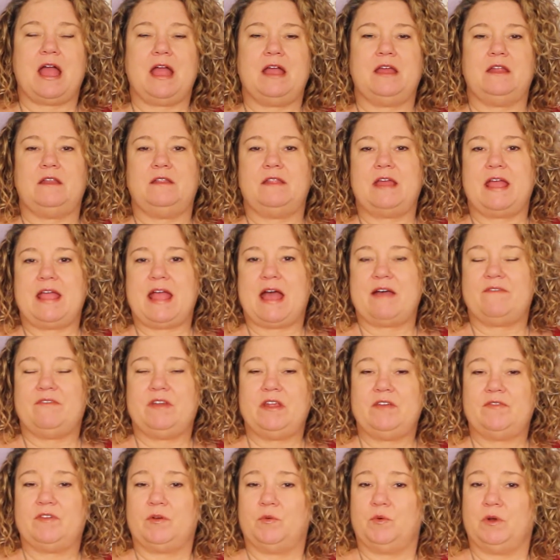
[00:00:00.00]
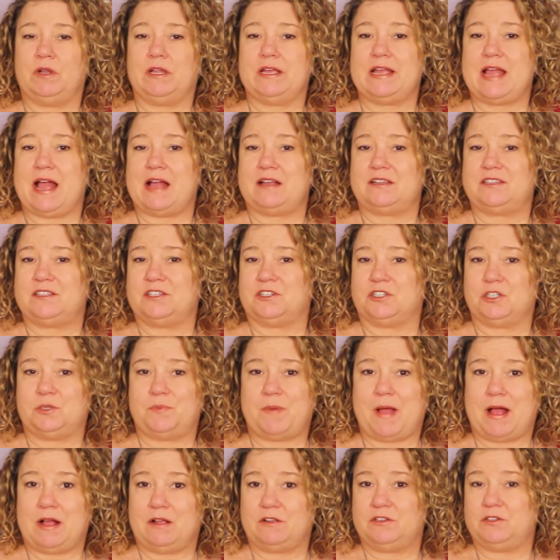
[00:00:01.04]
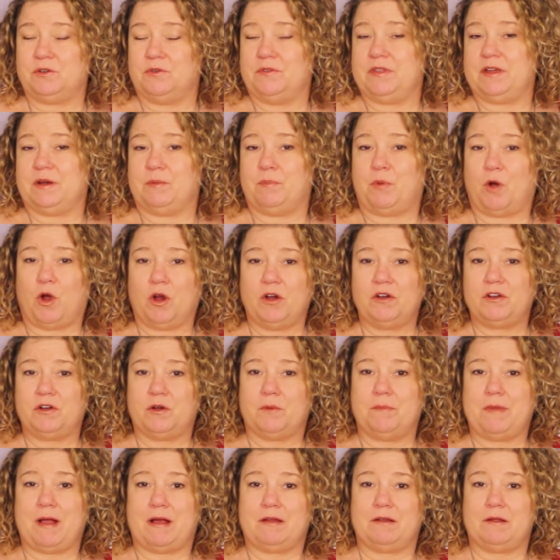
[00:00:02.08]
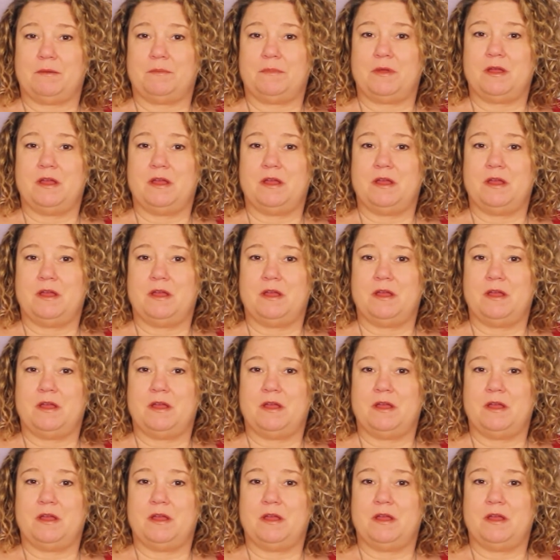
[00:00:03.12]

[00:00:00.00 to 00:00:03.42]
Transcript: and they haven't even really asked their spouse or their partner about